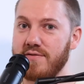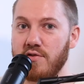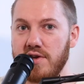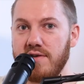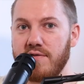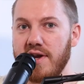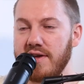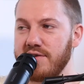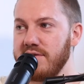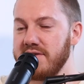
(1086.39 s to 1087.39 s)
is free for any
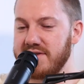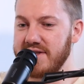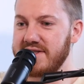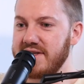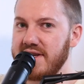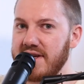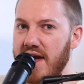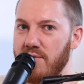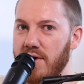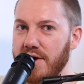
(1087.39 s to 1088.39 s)
of those listening
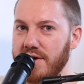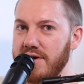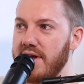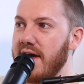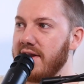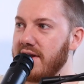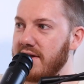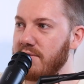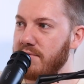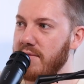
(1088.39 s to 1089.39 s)
and want a good
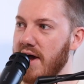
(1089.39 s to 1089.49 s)
editing